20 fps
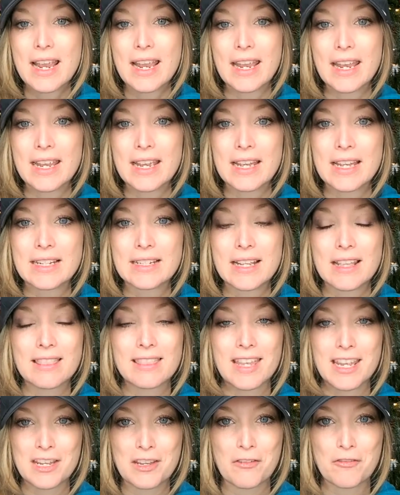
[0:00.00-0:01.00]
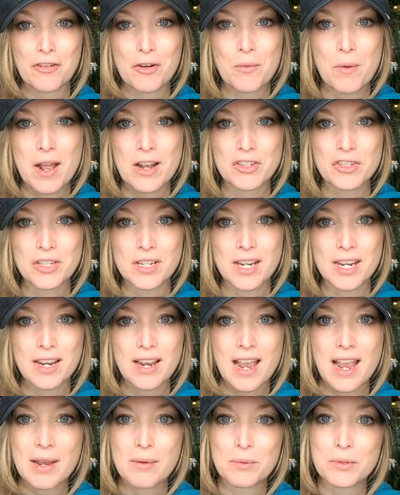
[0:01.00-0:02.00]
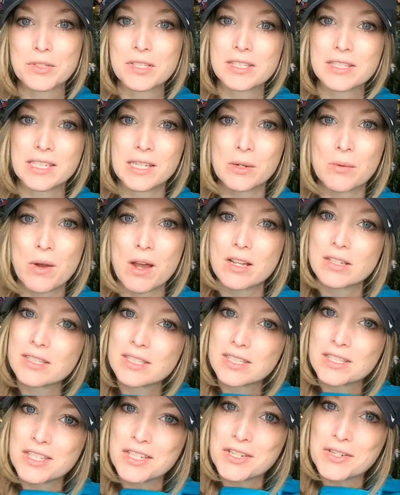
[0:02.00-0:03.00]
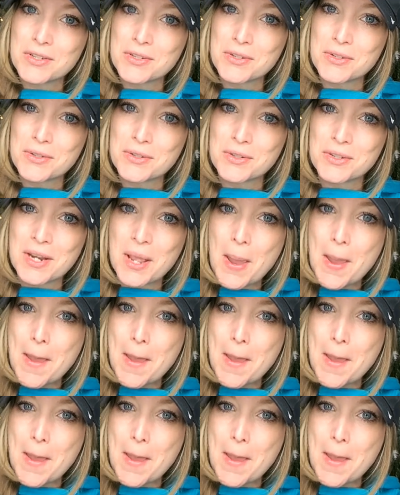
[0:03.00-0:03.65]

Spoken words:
And thank you for watching. I will see you all soon.